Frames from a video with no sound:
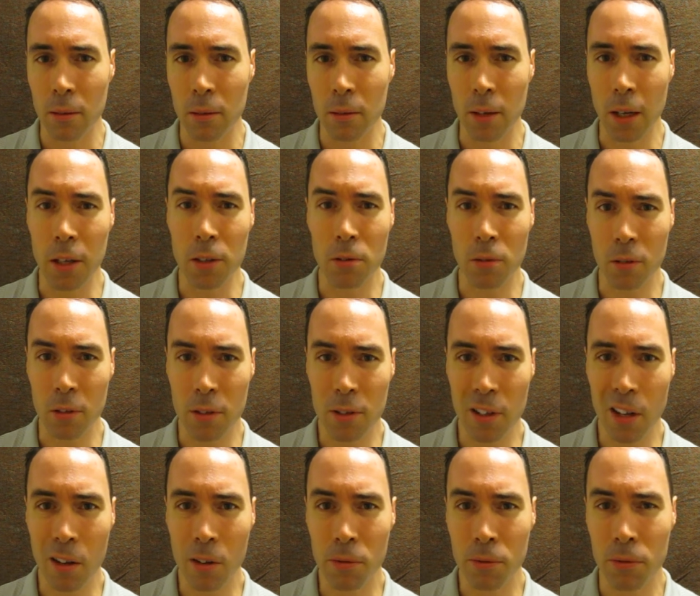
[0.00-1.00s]
Nature
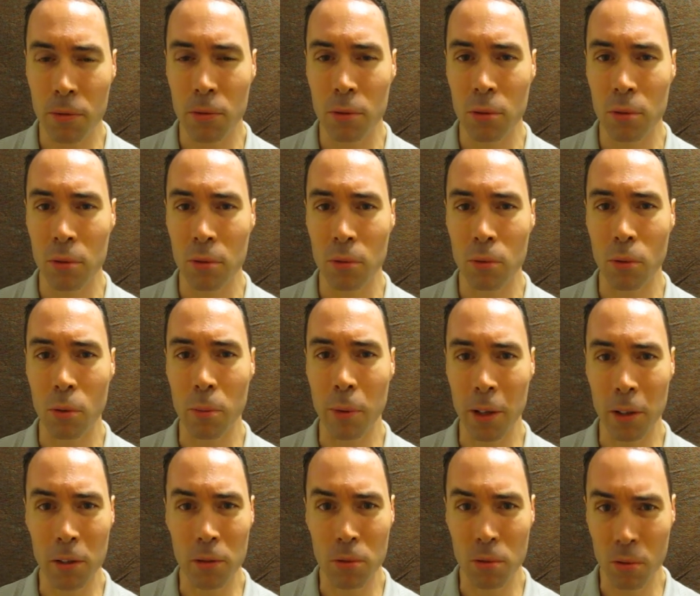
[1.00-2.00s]
itself will
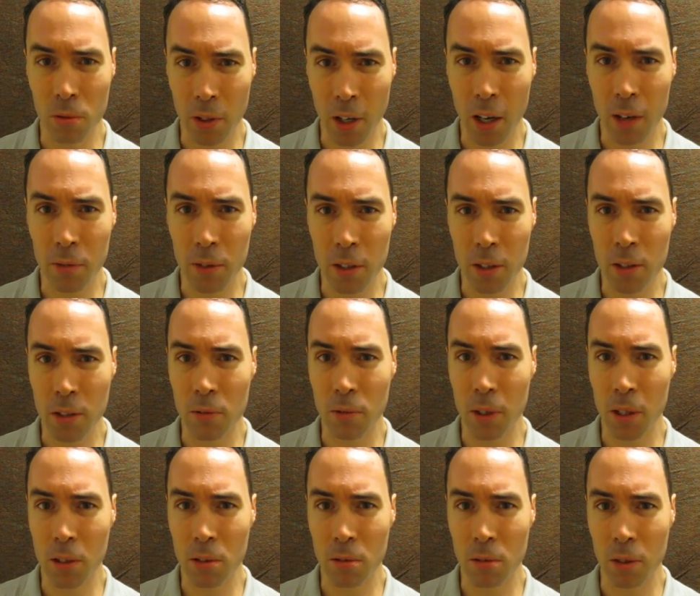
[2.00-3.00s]
make the truth obvious
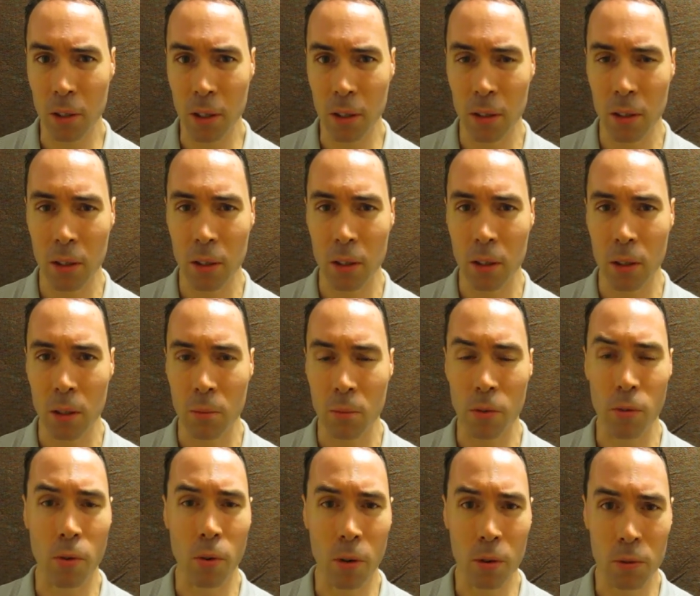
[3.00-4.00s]
eventually.
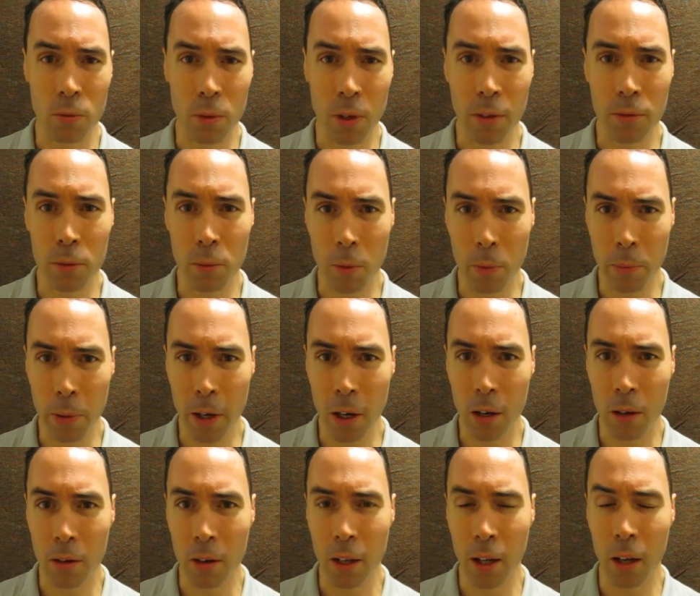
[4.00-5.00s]
But of course, we have to
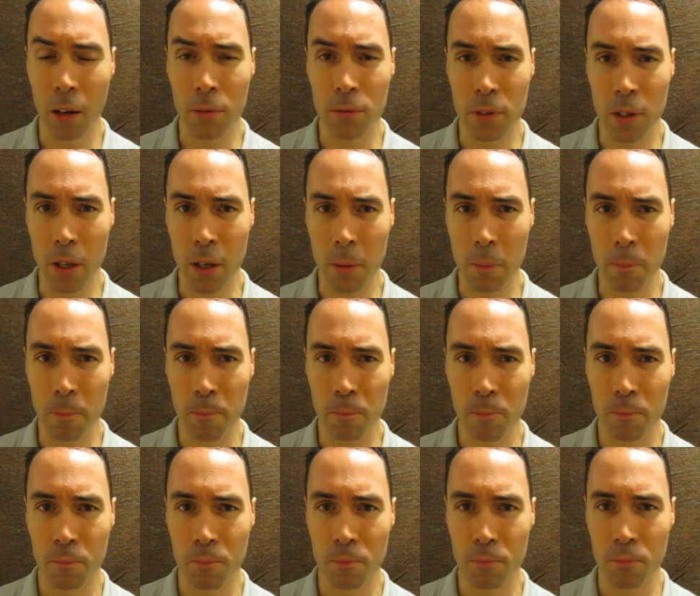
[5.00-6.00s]
prepare ahead of time.
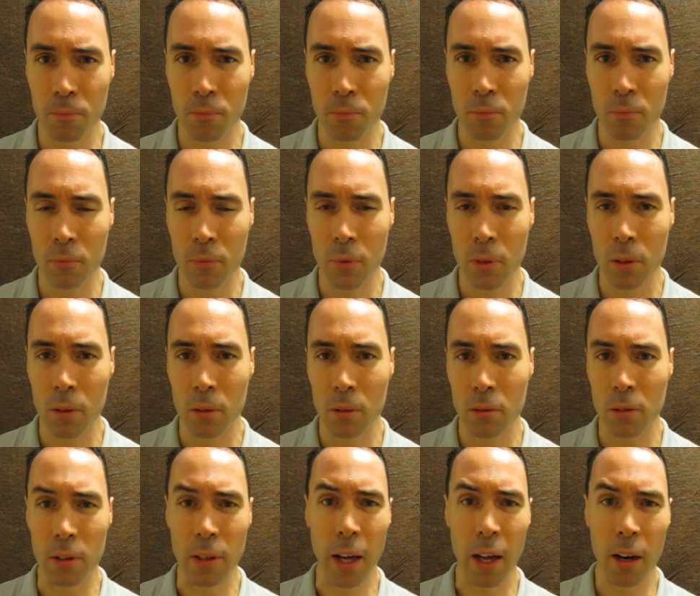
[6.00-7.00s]

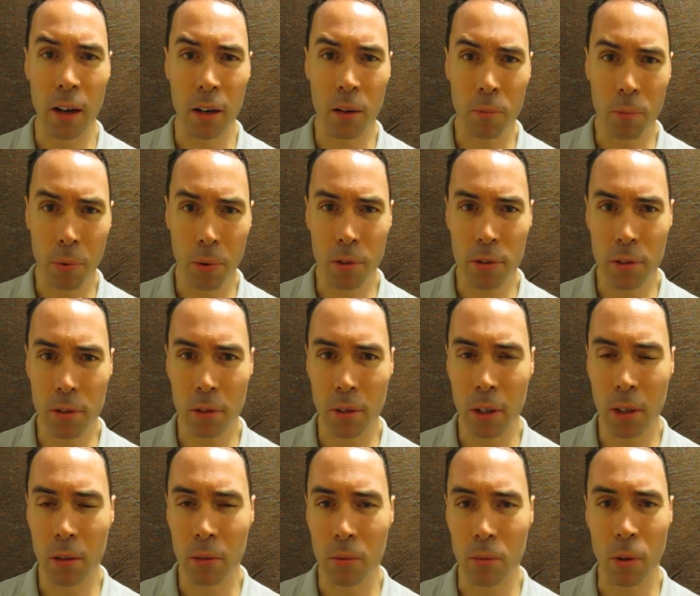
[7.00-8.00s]
To that end,
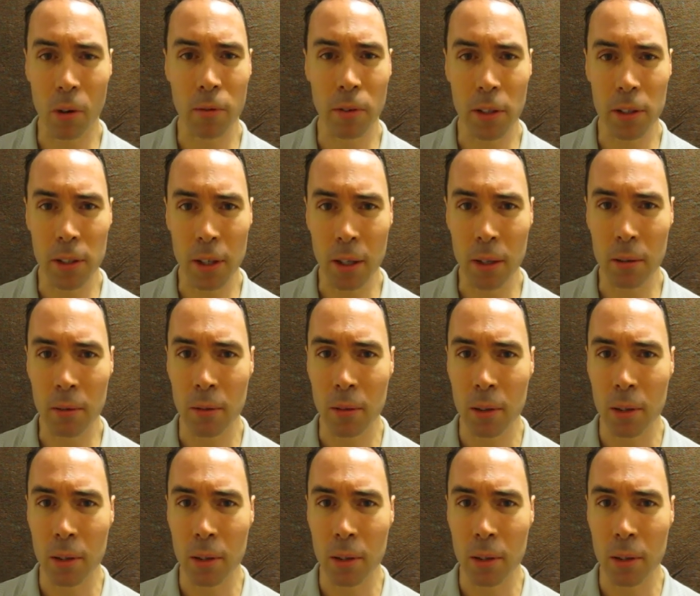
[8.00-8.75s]
personally, what have I done?